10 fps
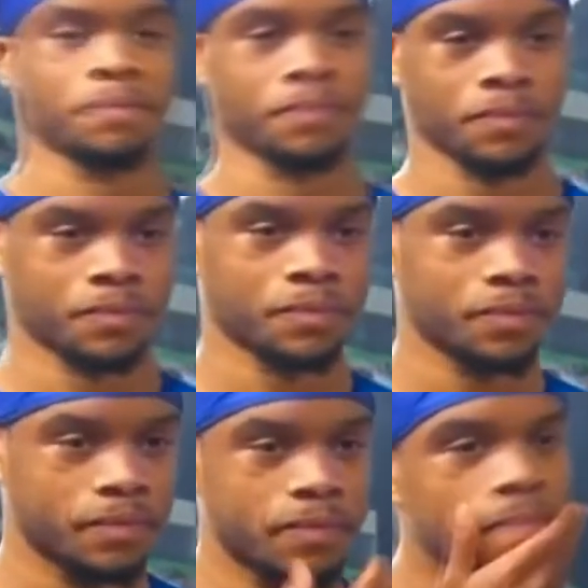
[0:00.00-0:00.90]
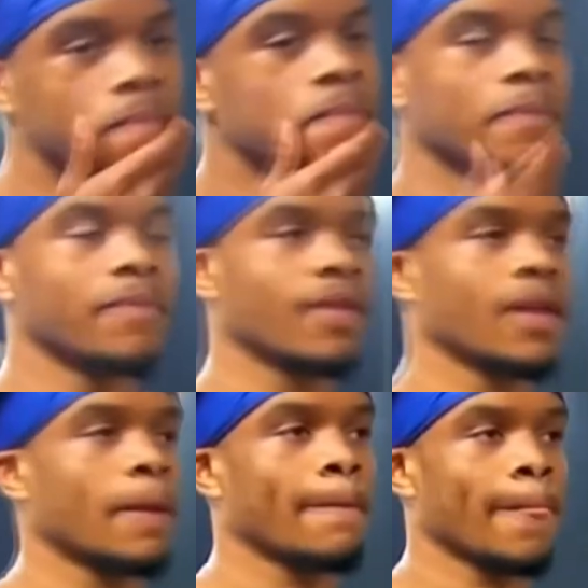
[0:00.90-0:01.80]
Deja Paralympics
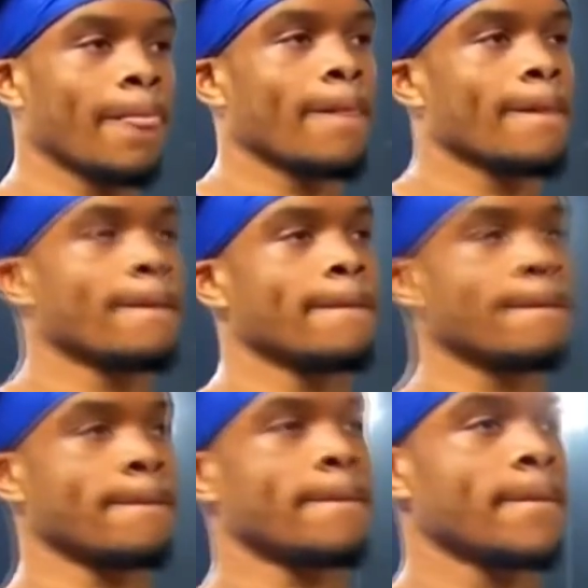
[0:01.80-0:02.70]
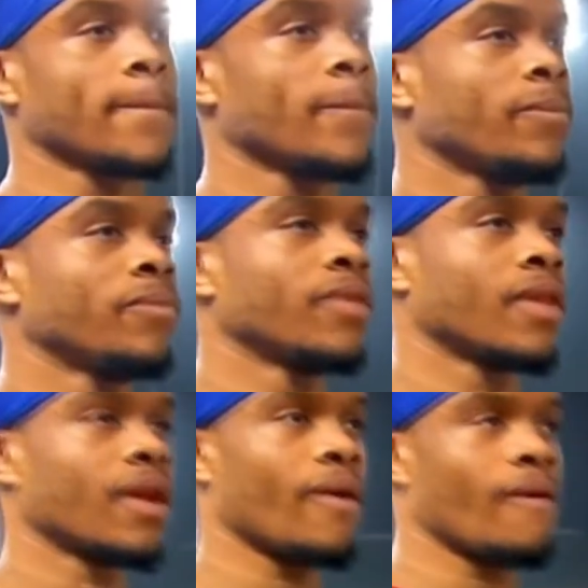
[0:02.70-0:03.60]
is a division for
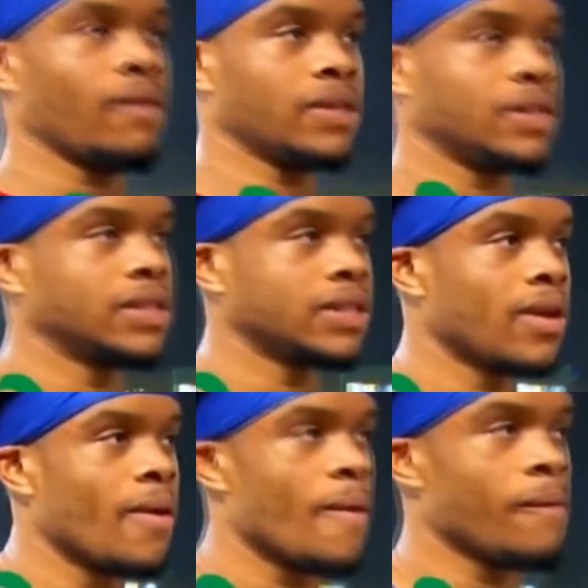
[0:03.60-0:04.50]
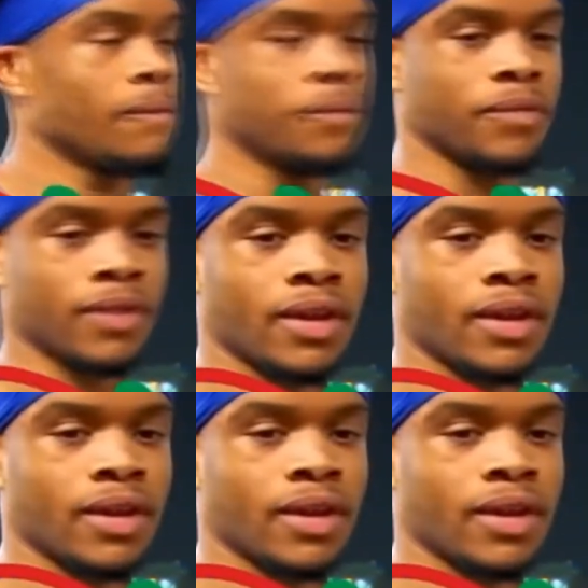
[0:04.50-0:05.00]
physically disabled athletes.